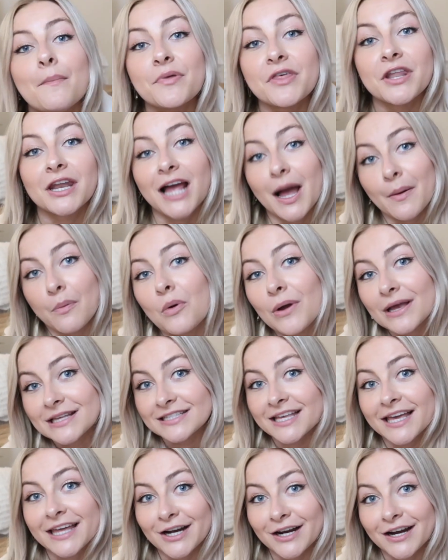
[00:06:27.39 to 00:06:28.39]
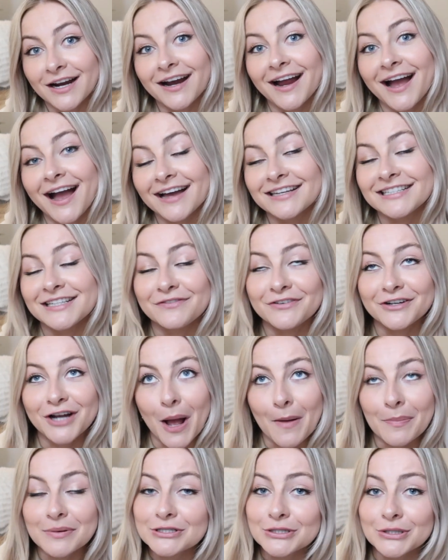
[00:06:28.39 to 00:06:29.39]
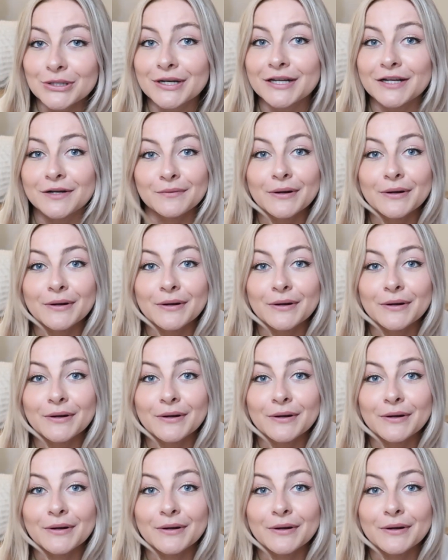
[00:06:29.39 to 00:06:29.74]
But then a couple weeks later, a different opportunity